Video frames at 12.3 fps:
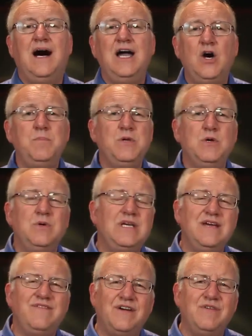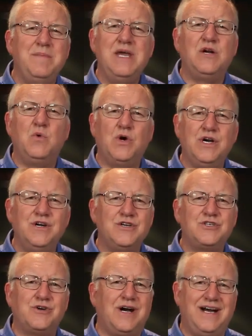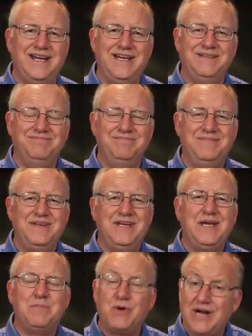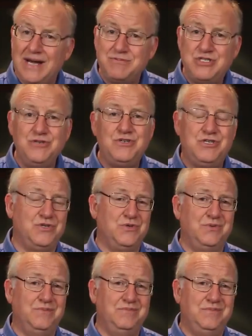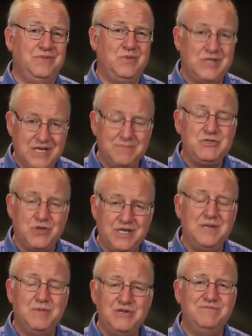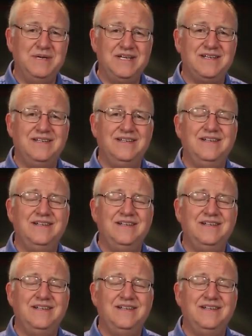I hope you will give Every Man a Warrior a try, and perhaps you too will come join the movement.